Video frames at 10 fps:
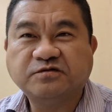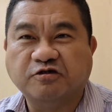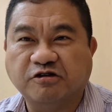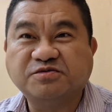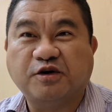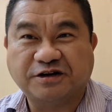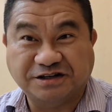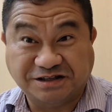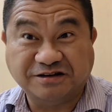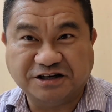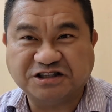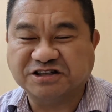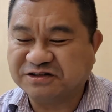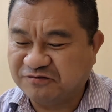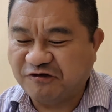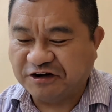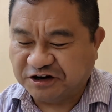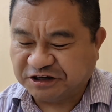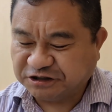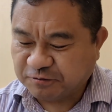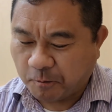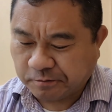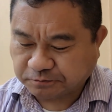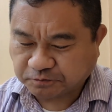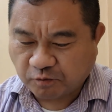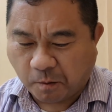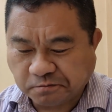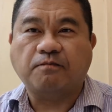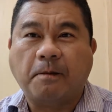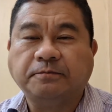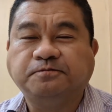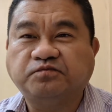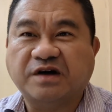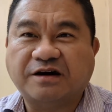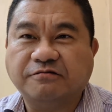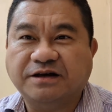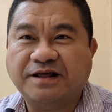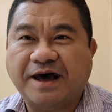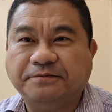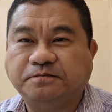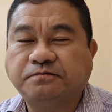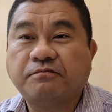Roast pork is delicious. Very nice. Not only that,